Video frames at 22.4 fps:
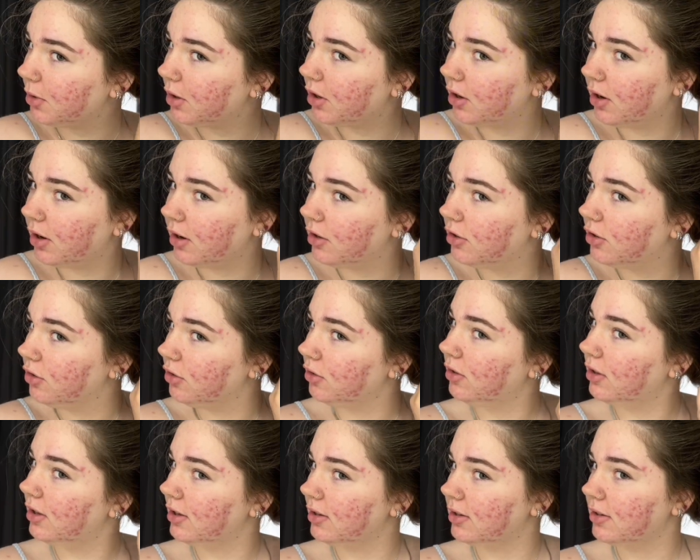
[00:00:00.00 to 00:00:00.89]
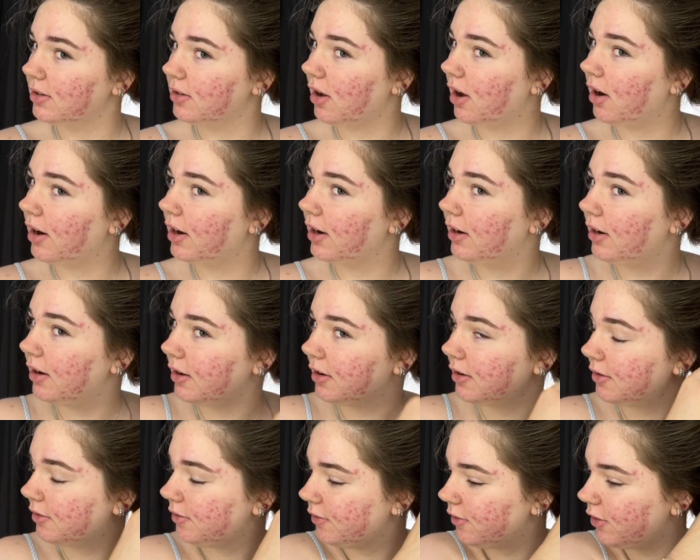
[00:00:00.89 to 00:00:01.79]
gonna undo this side
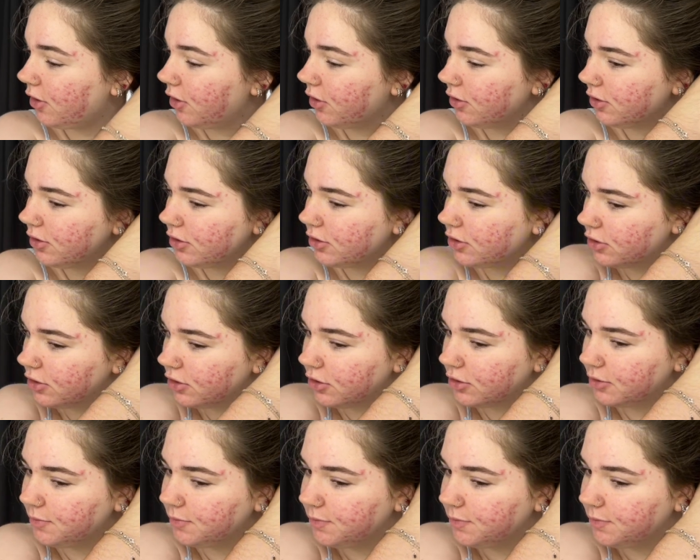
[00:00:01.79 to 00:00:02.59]
first.